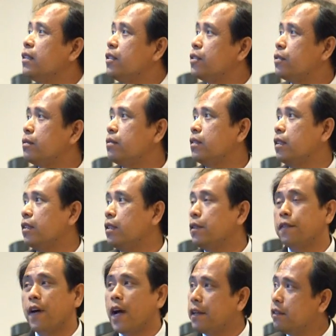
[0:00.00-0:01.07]
is the
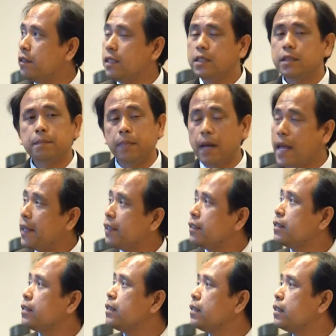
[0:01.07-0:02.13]
refineries
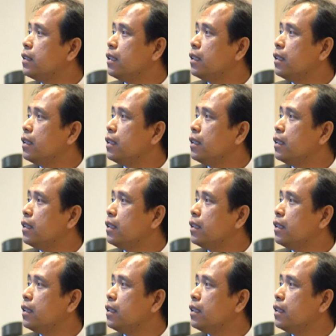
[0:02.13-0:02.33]
plants.